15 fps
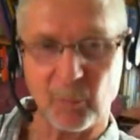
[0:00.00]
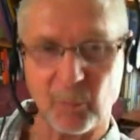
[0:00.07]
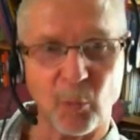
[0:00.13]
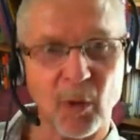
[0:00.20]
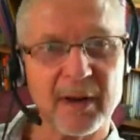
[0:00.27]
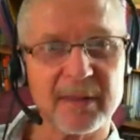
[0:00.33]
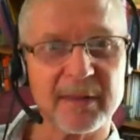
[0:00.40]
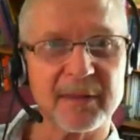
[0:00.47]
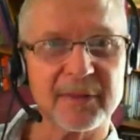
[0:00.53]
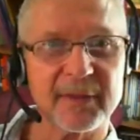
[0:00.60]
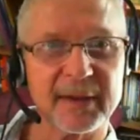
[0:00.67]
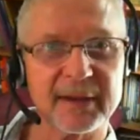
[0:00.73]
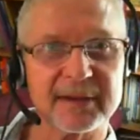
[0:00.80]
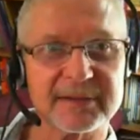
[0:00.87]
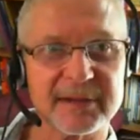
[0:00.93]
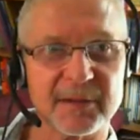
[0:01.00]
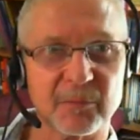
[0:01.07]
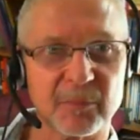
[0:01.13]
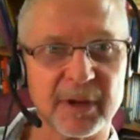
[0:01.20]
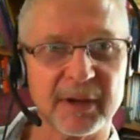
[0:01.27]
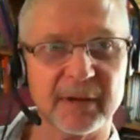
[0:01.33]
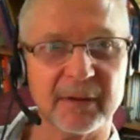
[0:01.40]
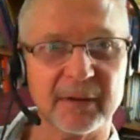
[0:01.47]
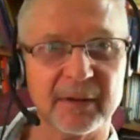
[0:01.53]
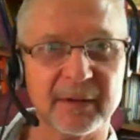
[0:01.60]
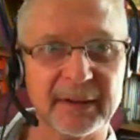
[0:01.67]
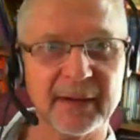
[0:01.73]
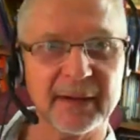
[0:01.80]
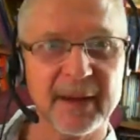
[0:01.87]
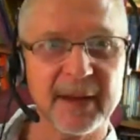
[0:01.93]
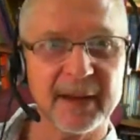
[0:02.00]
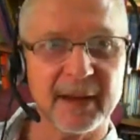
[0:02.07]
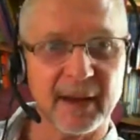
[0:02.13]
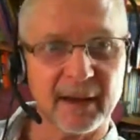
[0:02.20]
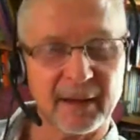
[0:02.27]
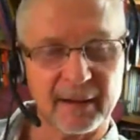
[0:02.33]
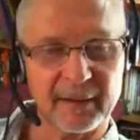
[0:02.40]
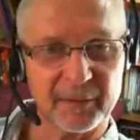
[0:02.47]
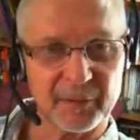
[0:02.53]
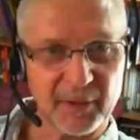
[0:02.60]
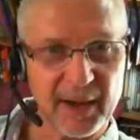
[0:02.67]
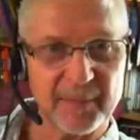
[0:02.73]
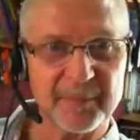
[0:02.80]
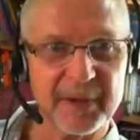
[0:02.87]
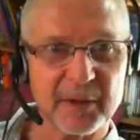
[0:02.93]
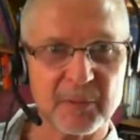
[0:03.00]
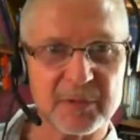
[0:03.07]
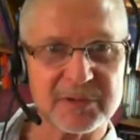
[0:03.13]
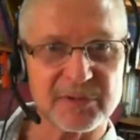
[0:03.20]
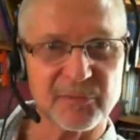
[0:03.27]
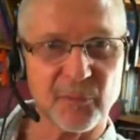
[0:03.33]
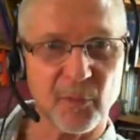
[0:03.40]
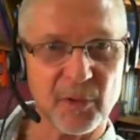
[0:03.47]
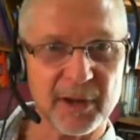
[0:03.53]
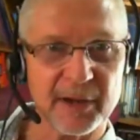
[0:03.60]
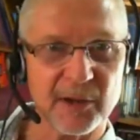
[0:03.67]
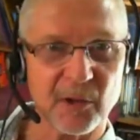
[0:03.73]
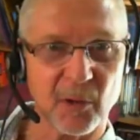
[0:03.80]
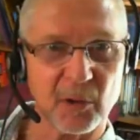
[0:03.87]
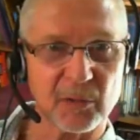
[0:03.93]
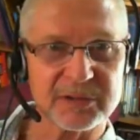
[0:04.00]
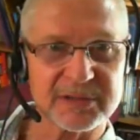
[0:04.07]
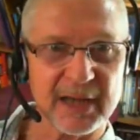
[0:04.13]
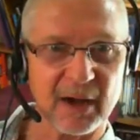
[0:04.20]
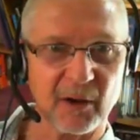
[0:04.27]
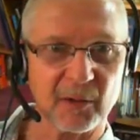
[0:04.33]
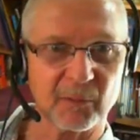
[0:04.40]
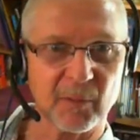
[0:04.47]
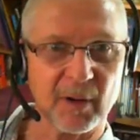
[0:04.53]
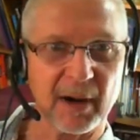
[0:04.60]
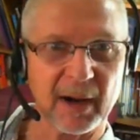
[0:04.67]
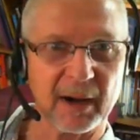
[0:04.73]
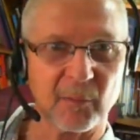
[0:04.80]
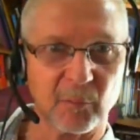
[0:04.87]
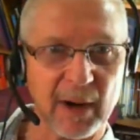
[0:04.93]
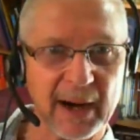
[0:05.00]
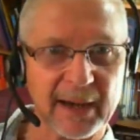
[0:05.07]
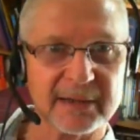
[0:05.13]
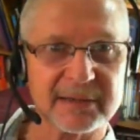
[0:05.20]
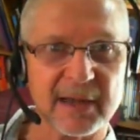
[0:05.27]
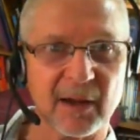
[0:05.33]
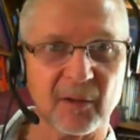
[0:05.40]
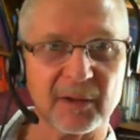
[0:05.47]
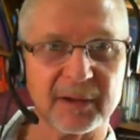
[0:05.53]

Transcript: one of the things that really grabbed me was the 40-year-old rock solid